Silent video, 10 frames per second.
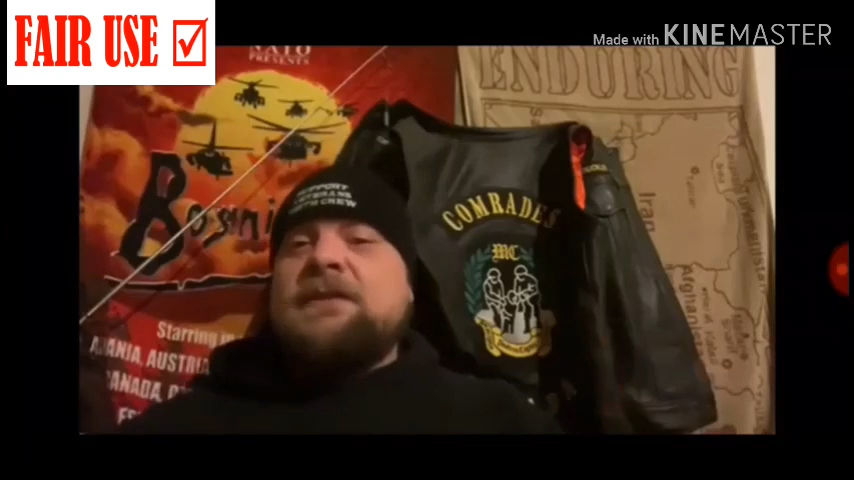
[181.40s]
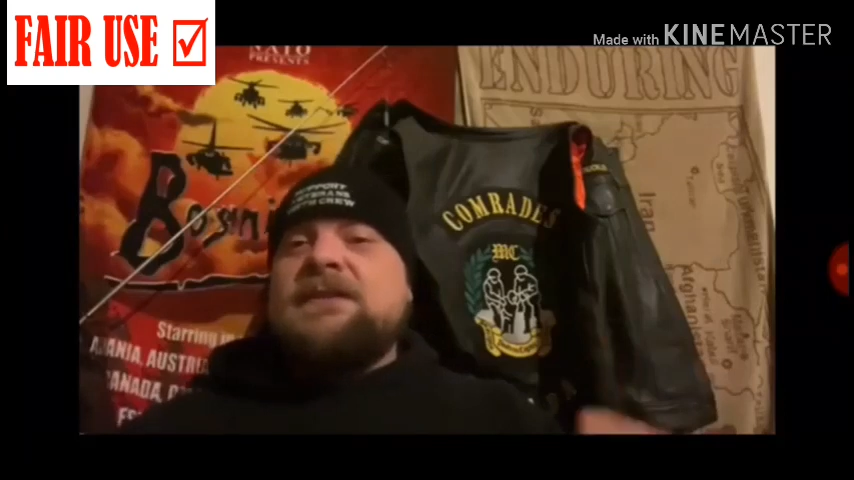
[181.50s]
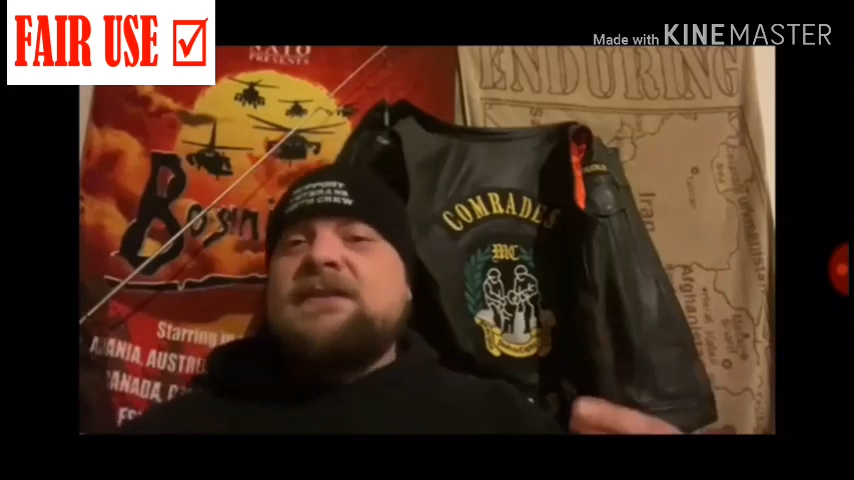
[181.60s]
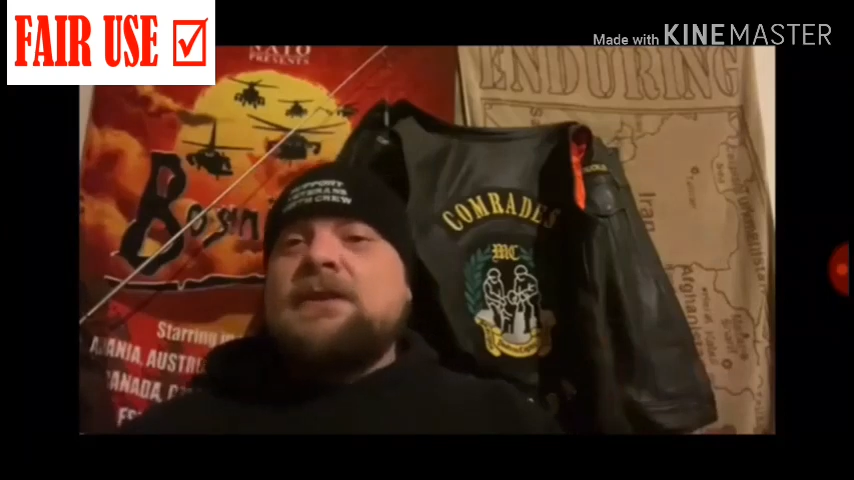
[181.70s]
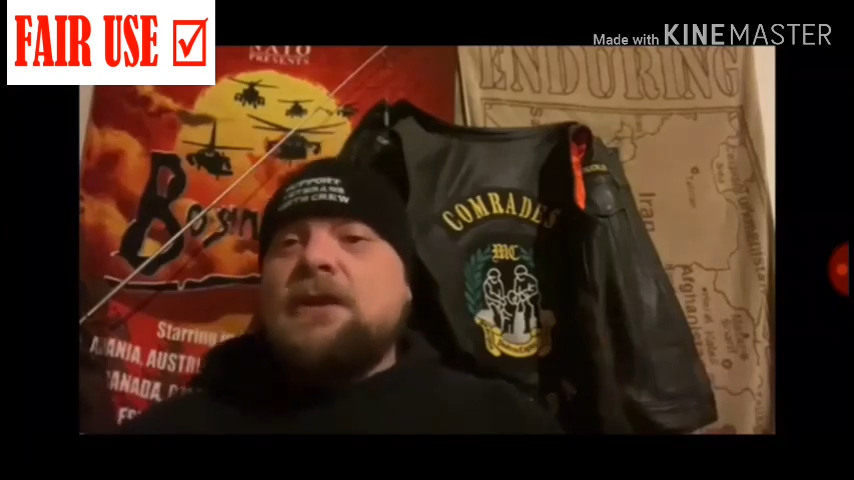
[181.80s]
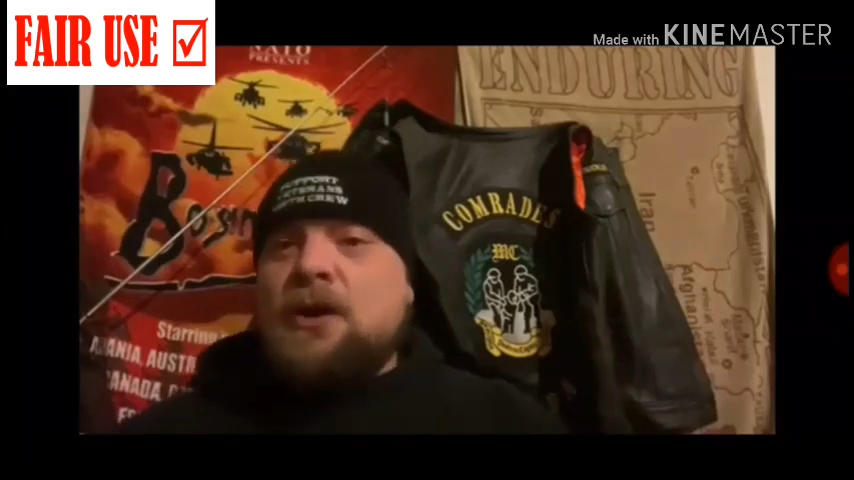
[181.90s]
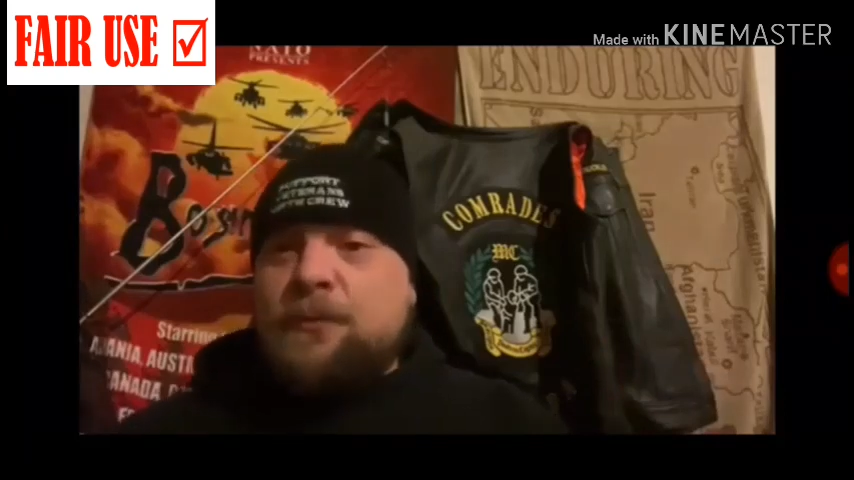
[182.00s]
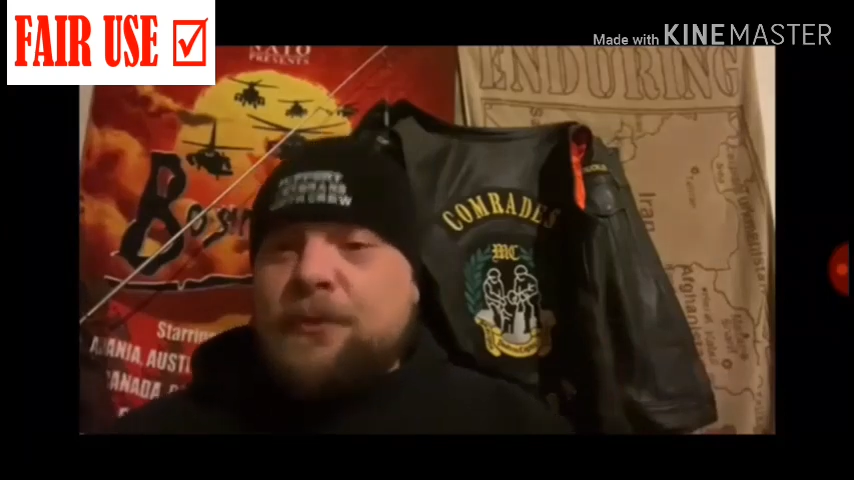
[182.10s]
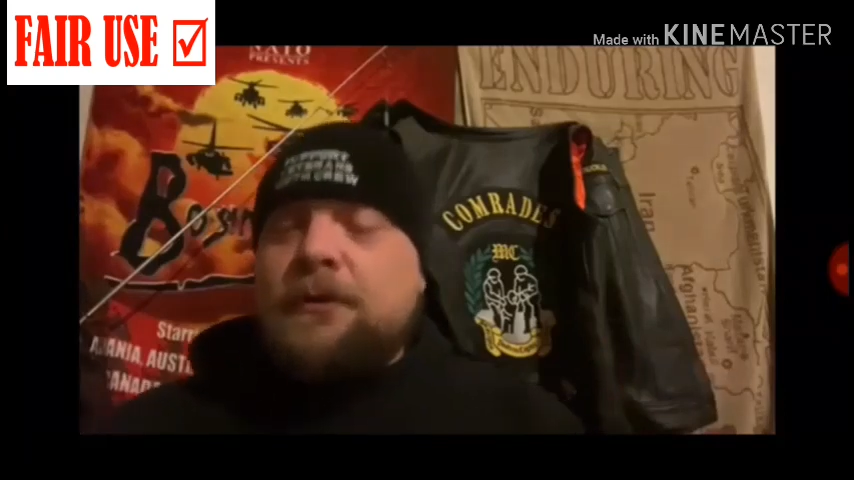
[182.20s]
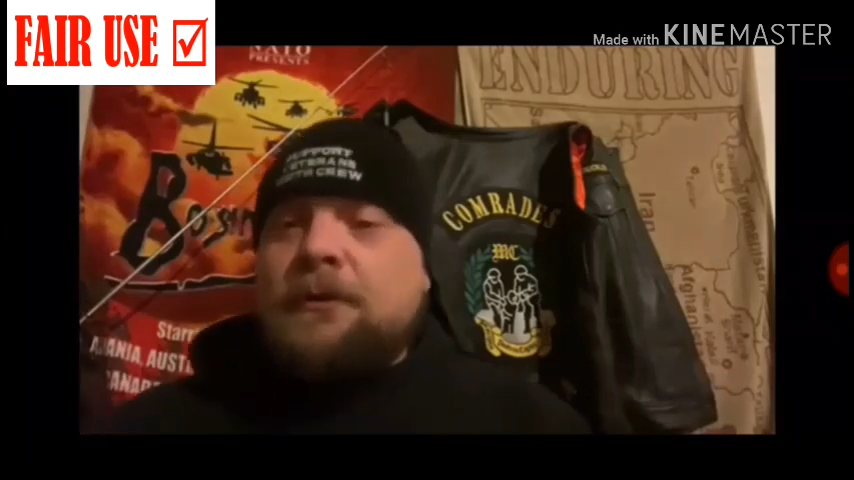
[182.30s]
clips of the
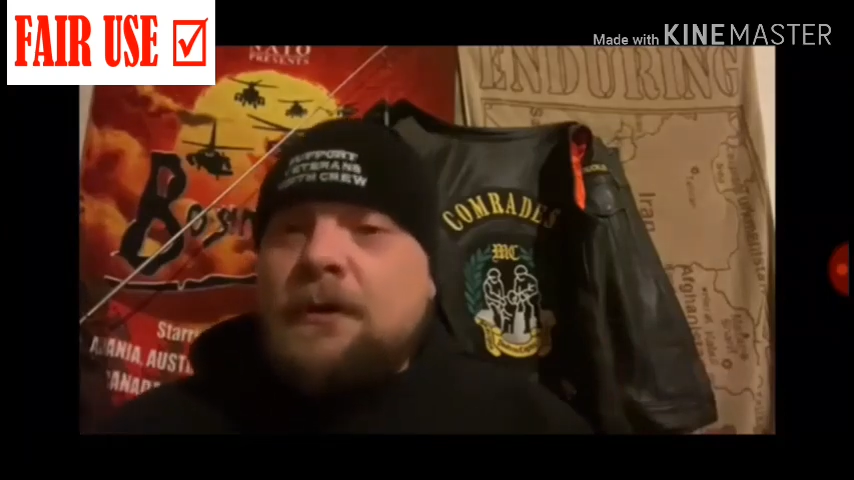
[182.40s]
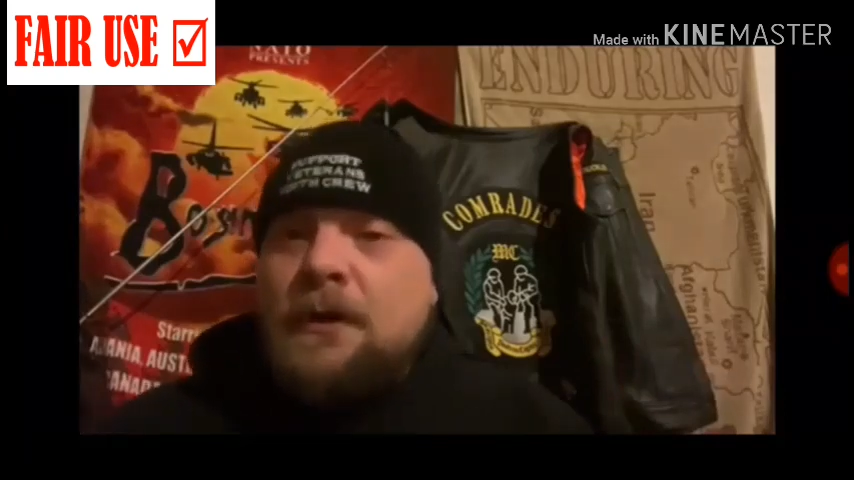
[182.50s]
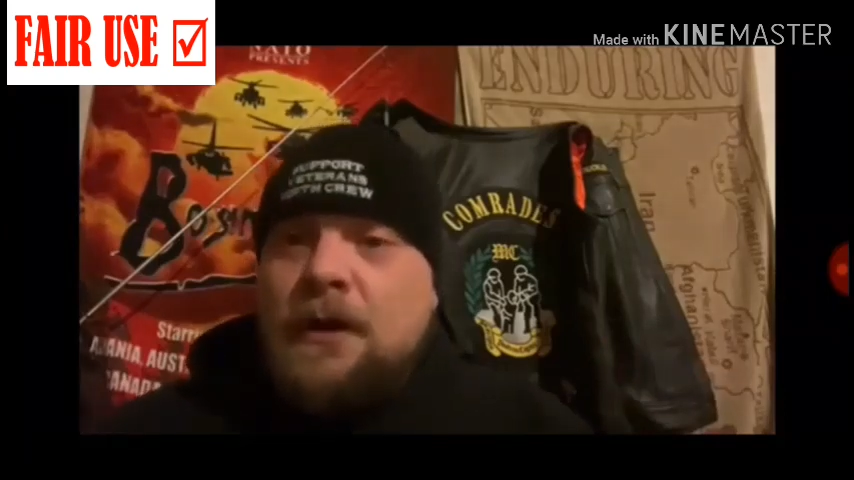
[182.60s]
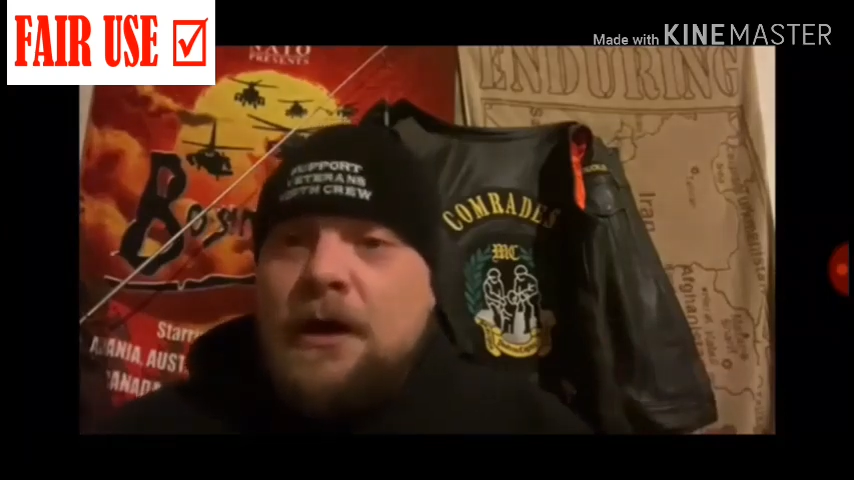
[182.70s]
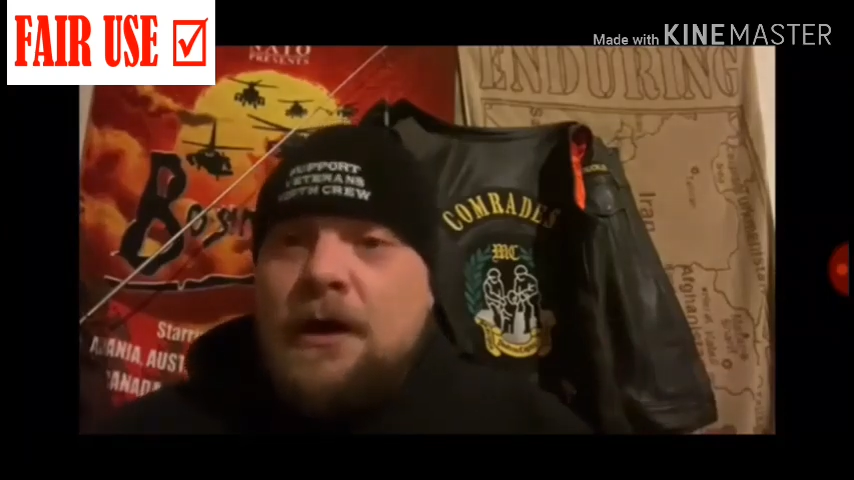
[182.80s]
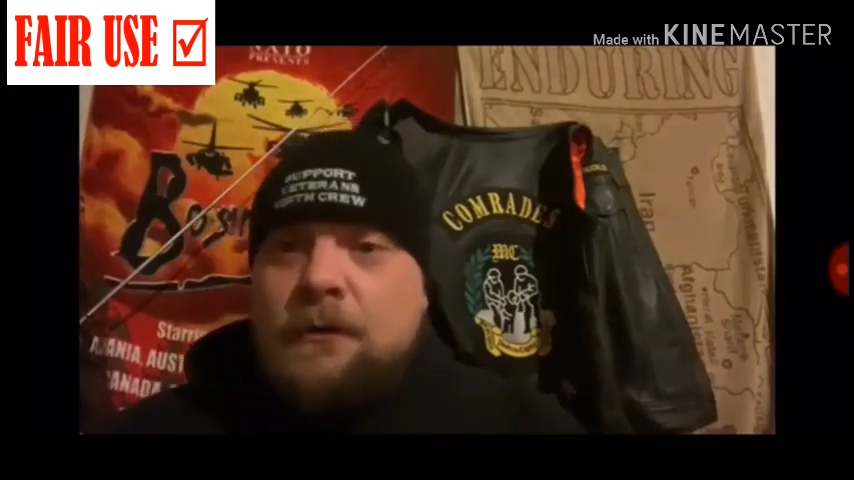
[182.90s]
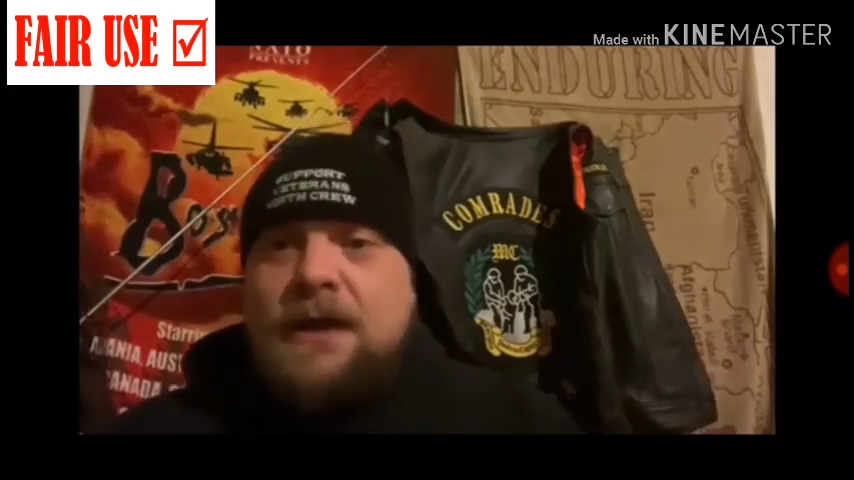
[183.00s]
video that